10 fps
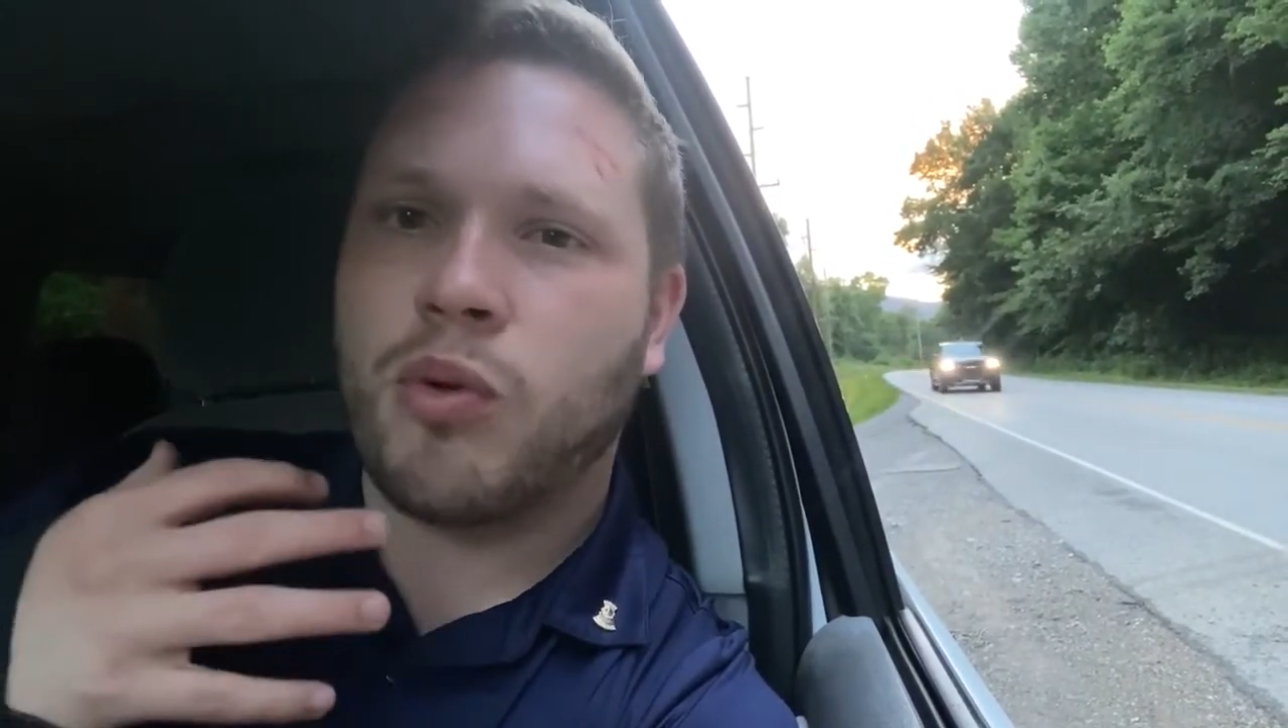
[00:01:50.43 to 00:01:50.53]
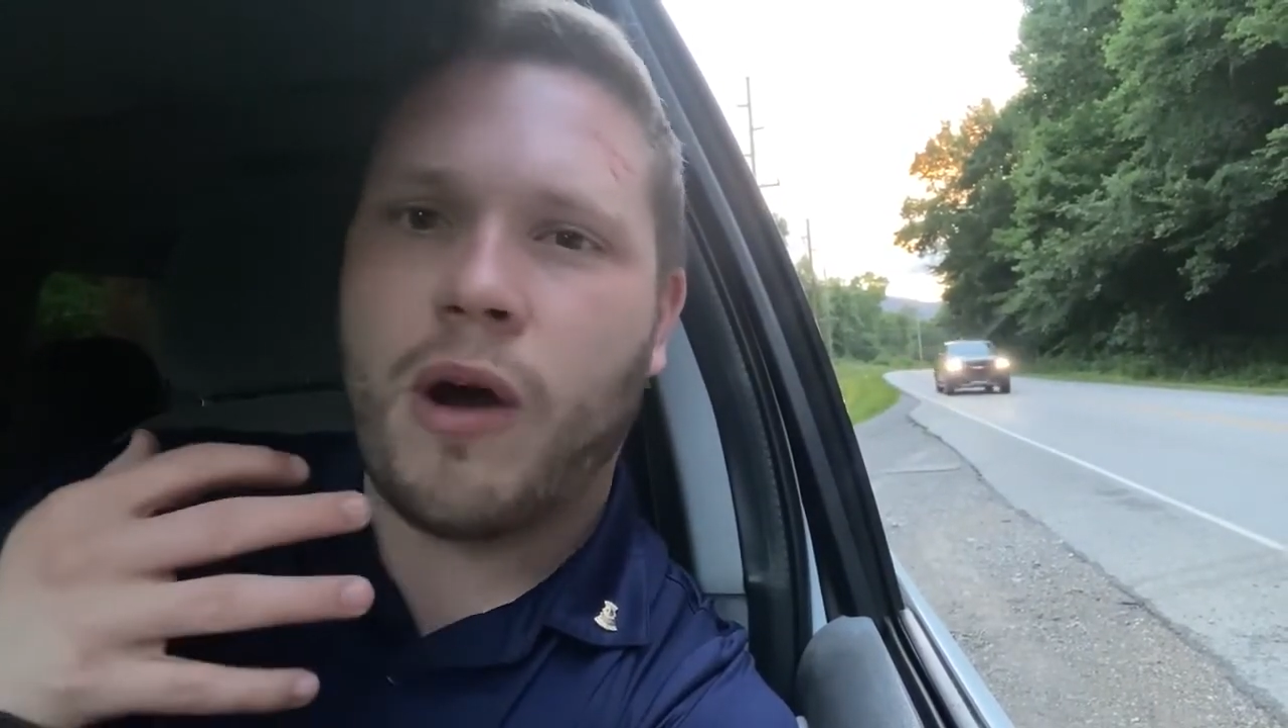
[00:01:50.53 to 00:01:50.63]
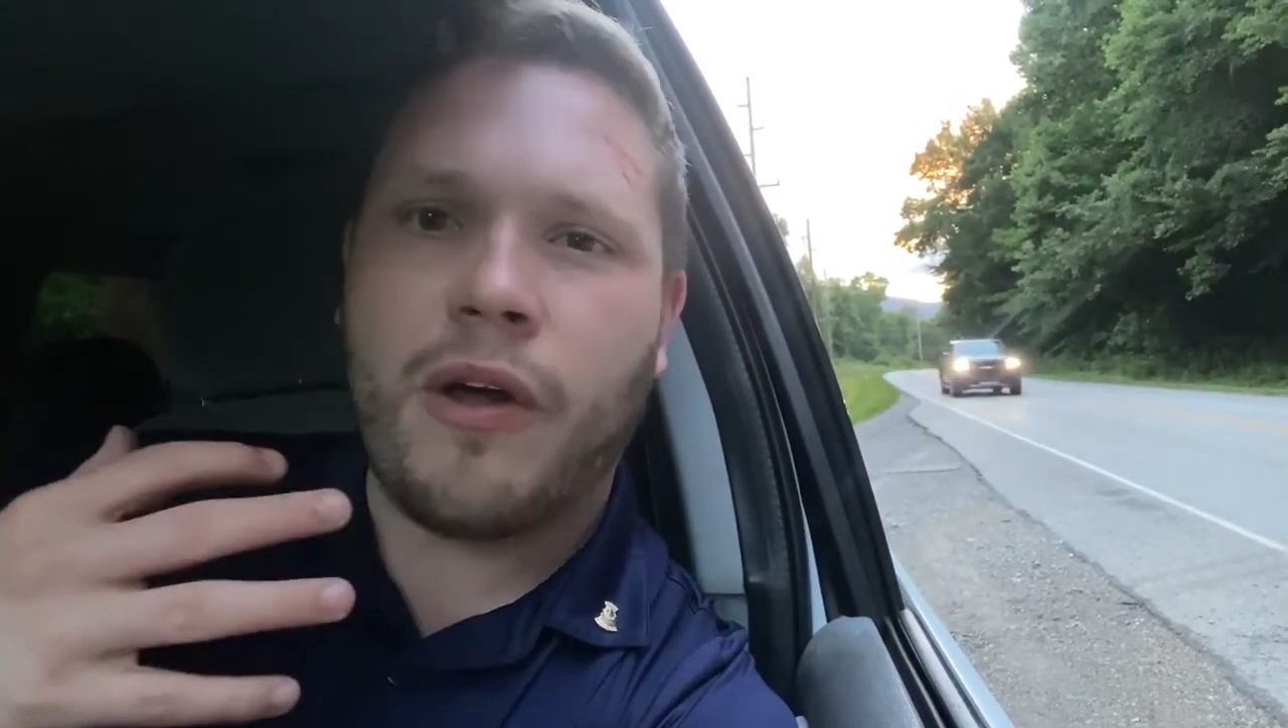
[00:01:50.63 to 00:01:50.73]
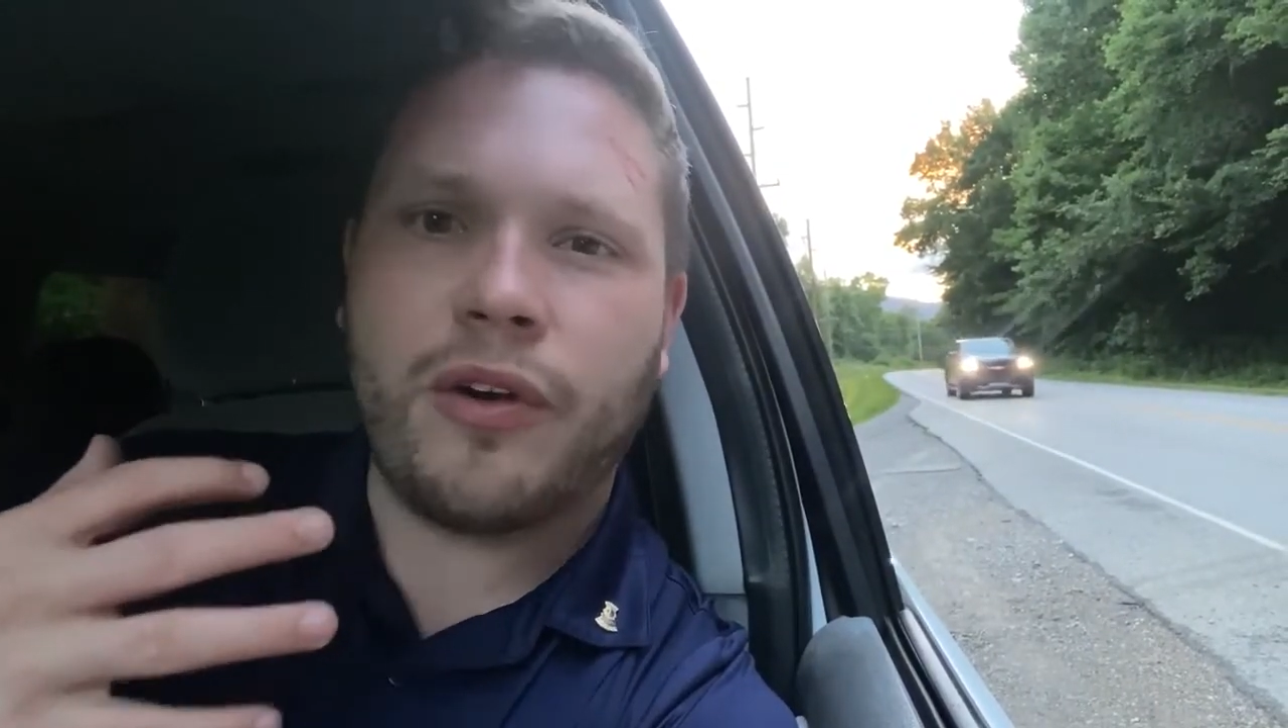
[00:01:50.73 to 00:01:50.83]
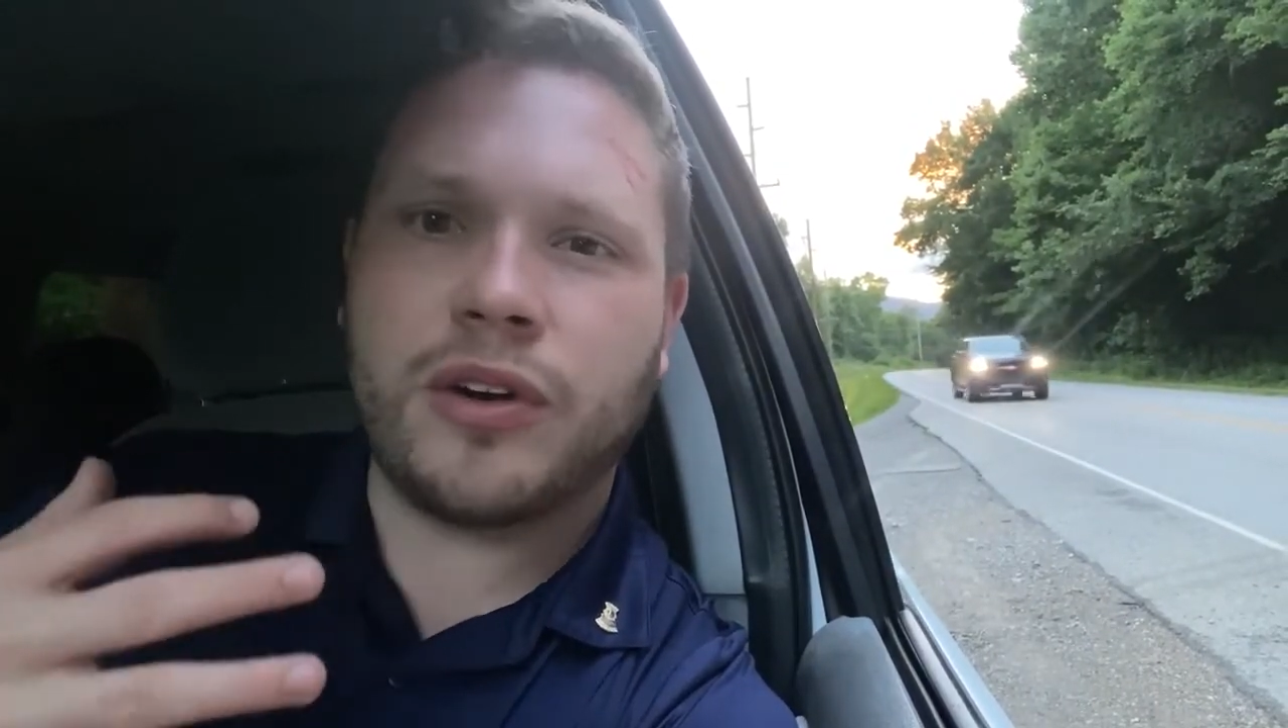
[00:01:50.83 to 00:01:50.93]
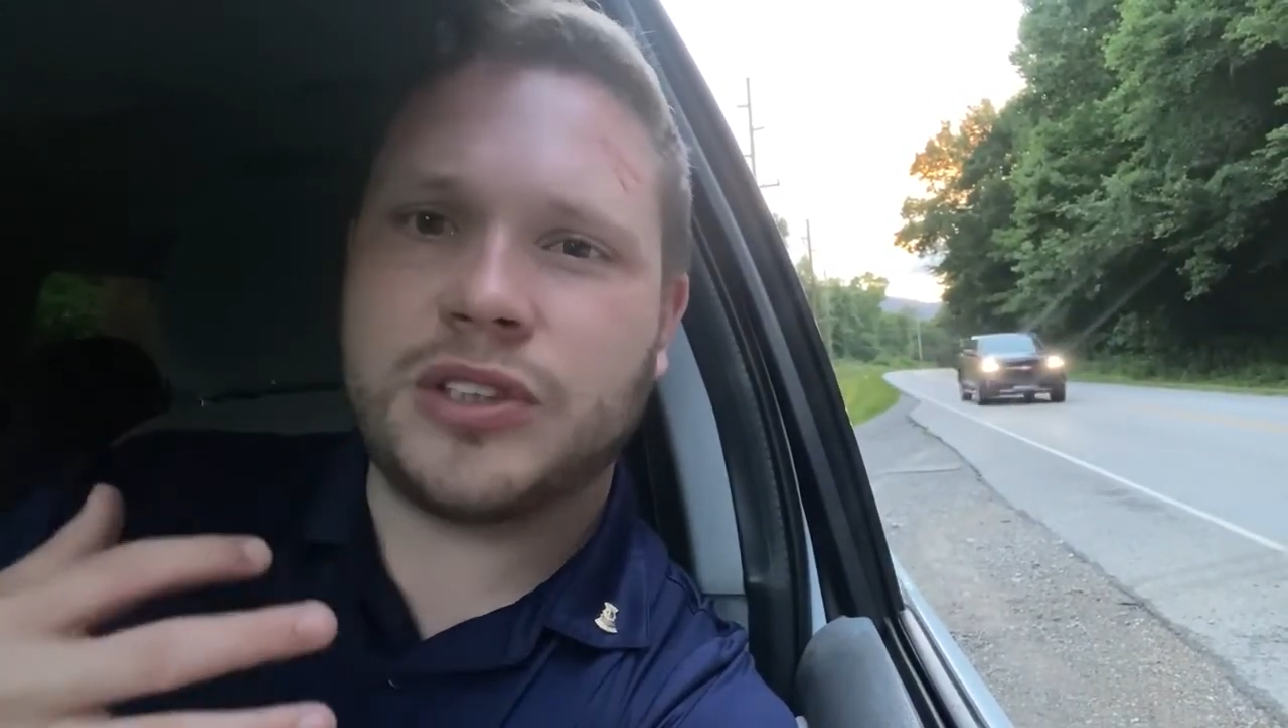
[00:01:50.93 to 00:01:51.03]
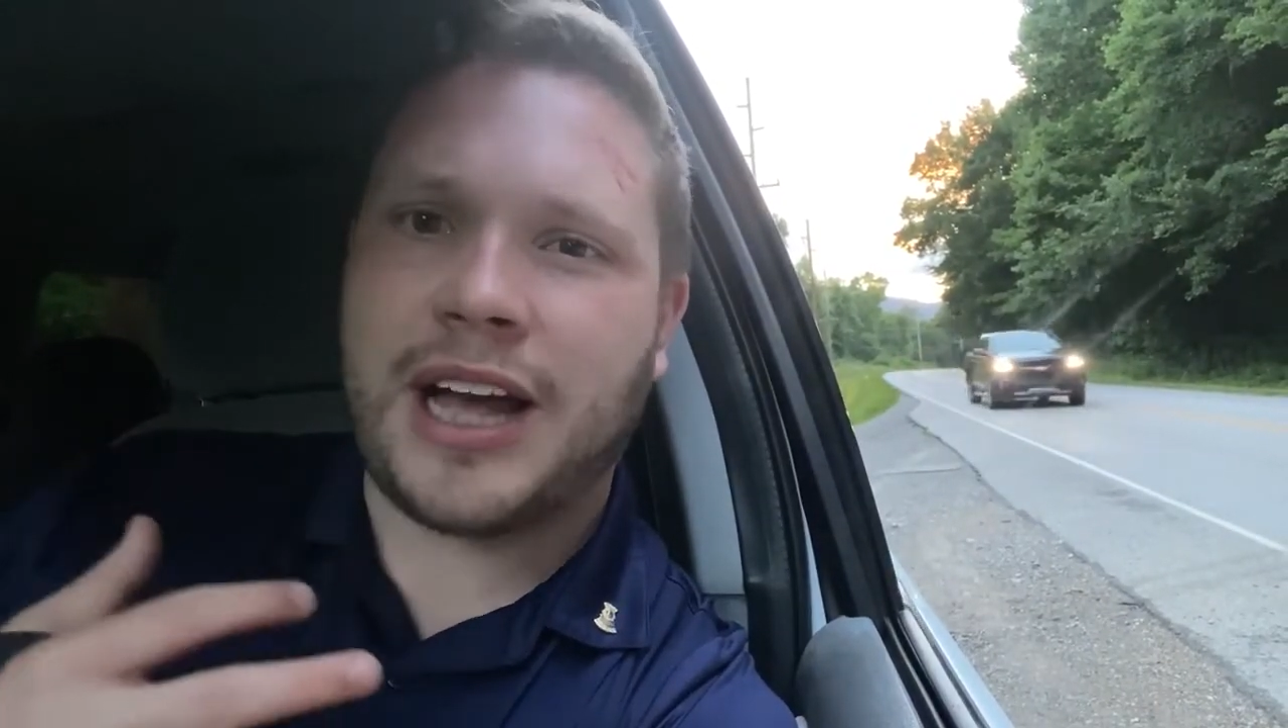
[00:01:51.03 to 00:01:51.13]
brother